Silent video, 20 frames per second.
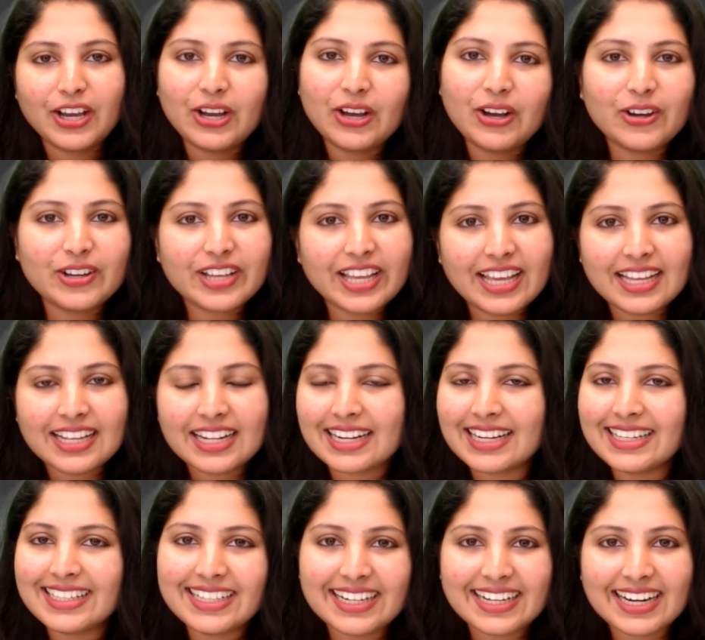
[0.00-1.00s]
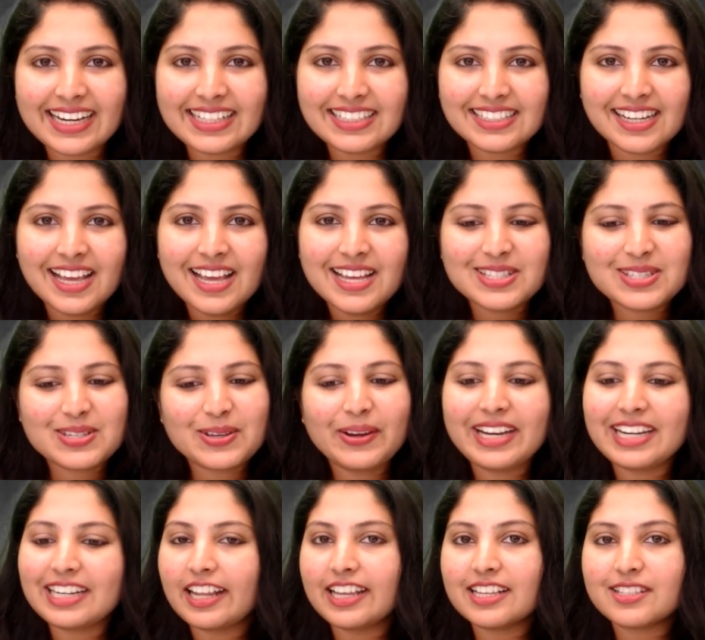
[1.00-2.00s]
Okay, clear, right? So
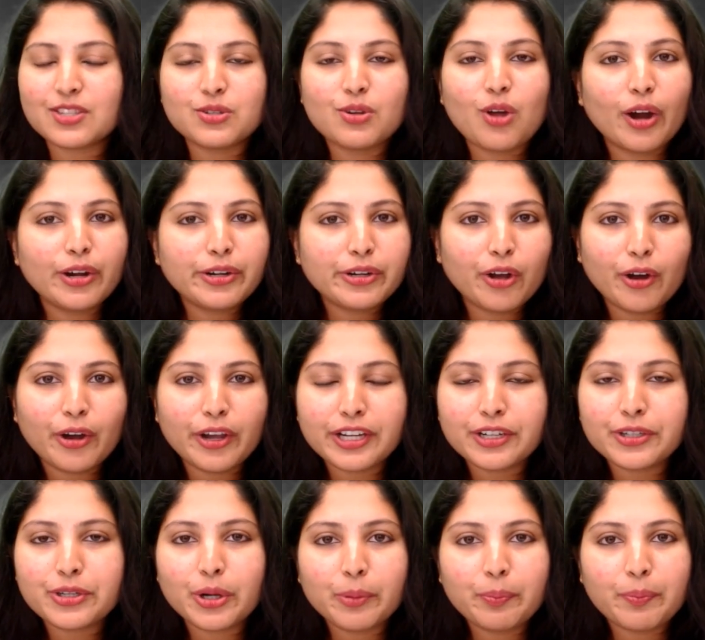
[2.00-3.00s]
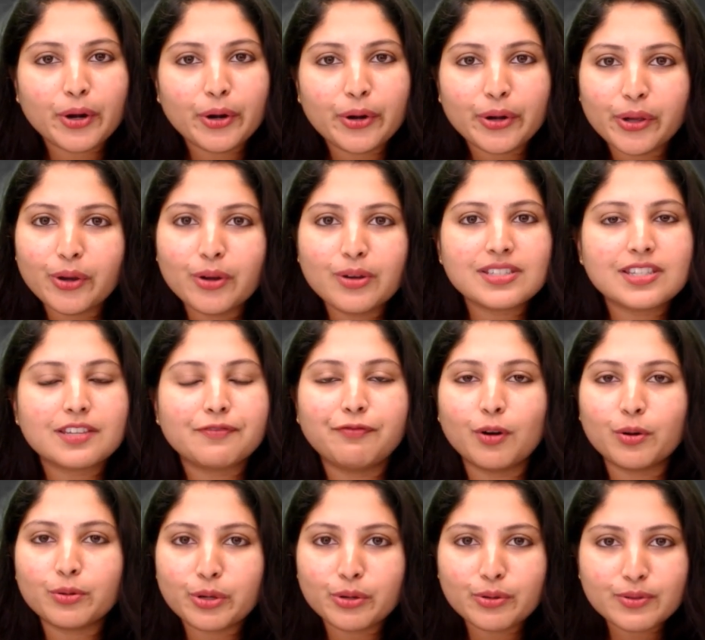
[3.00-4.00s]
it is not going to produce
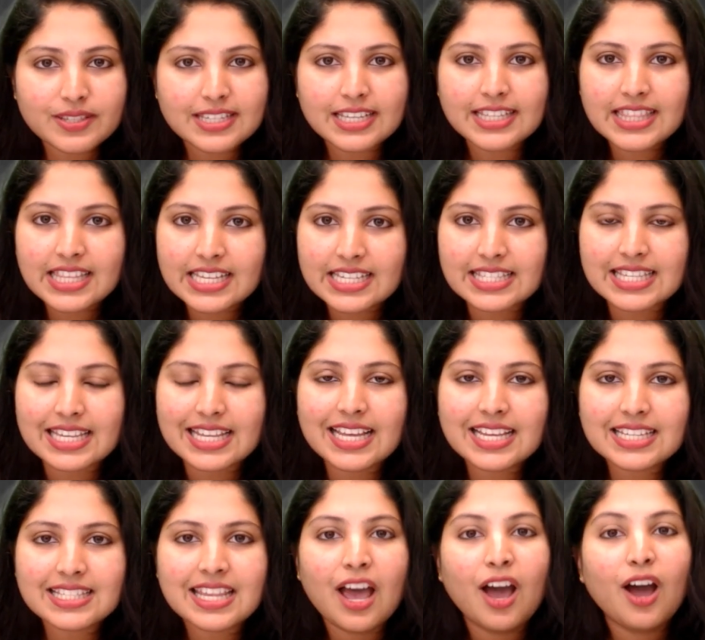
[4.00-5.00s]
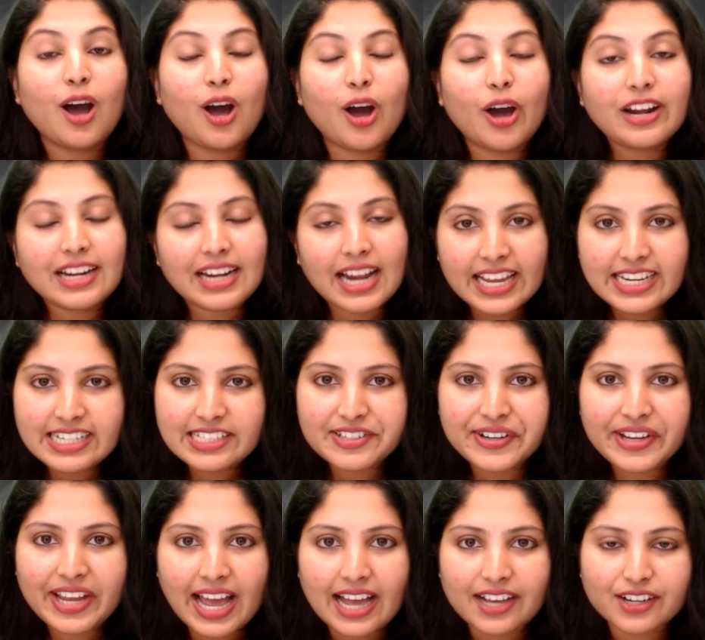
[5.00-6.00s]
photosynthesis or light
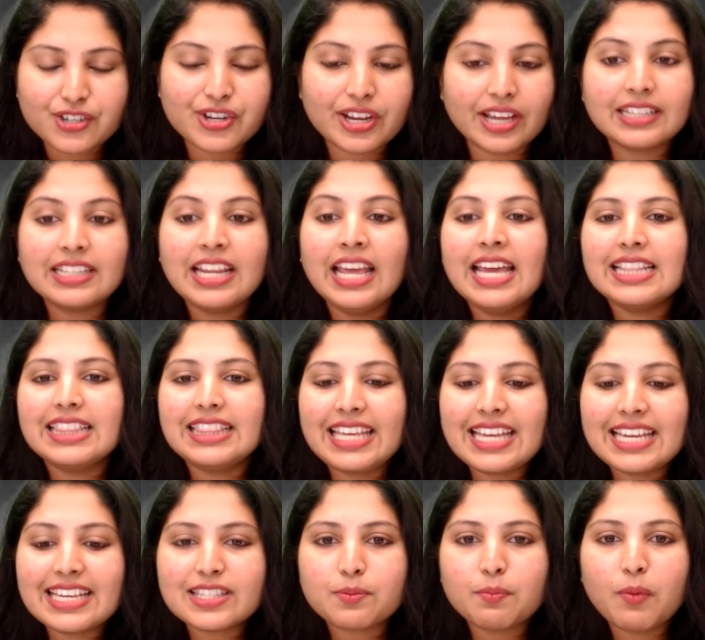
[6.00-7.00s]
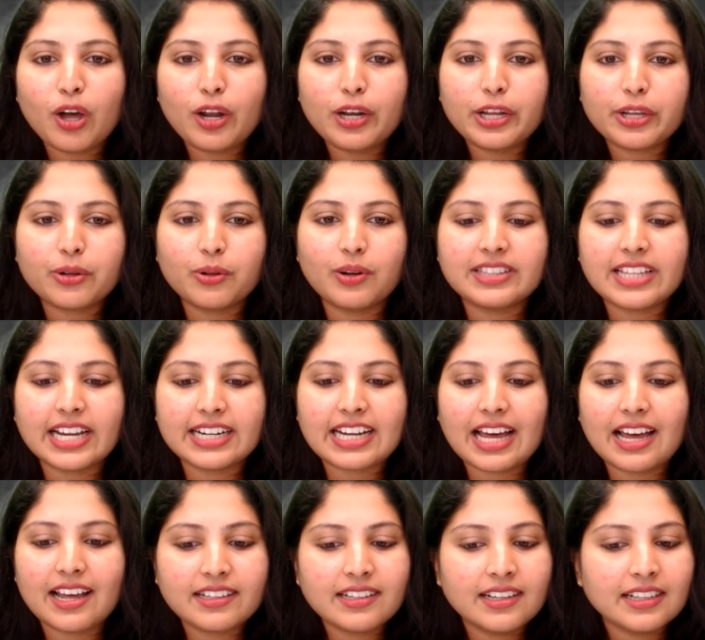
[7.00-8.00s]
reaction. These molecules
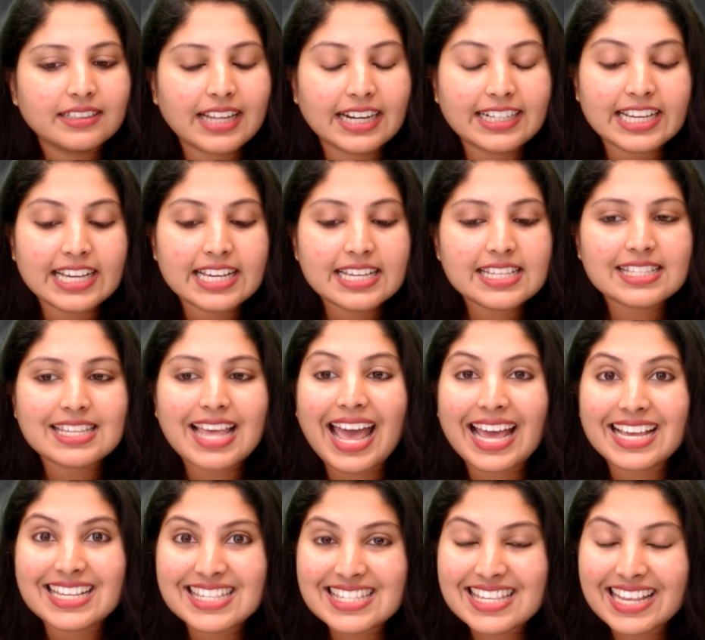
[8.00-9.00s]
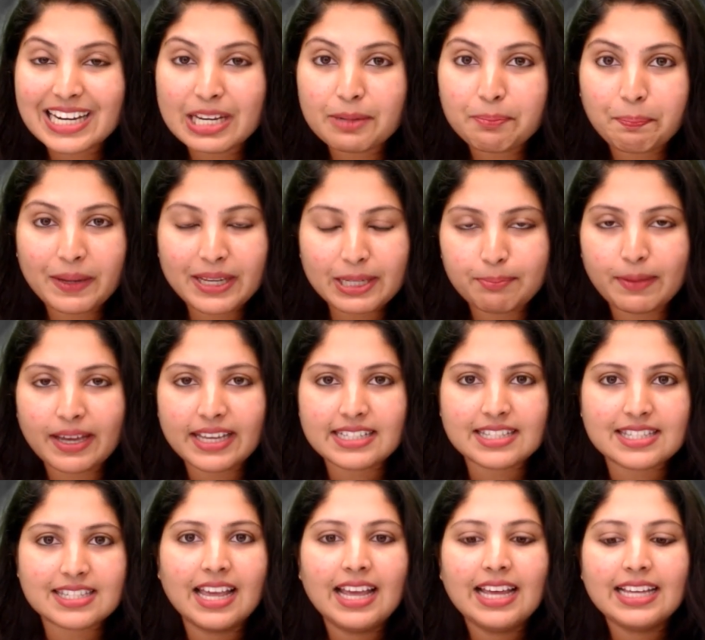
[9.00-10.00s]
that is accessory
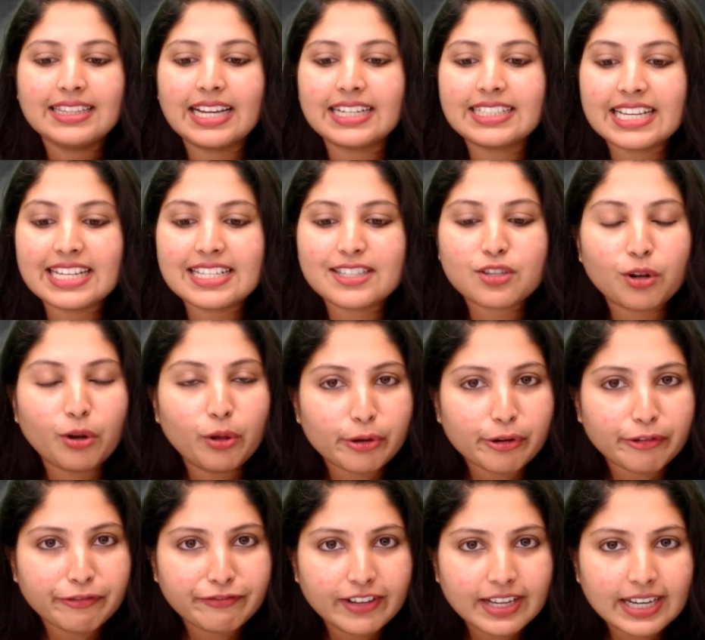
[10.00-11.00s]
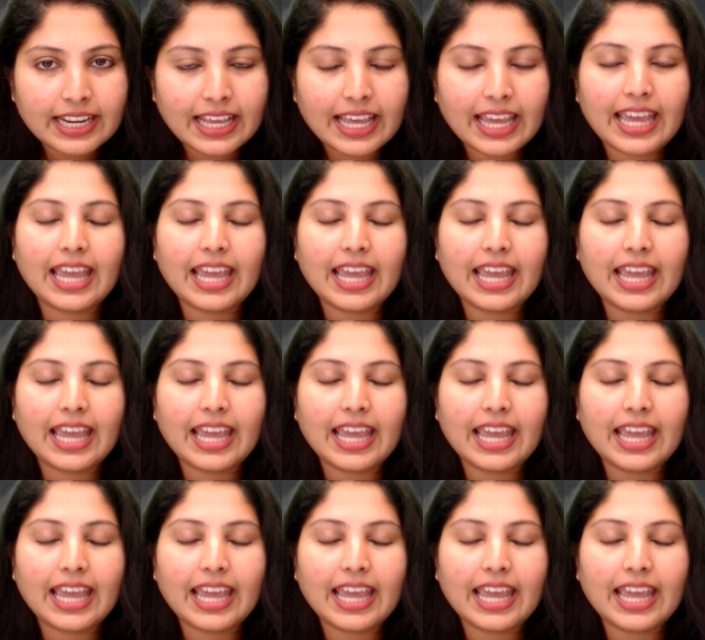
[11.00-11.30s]
pigments, that is chlorophyll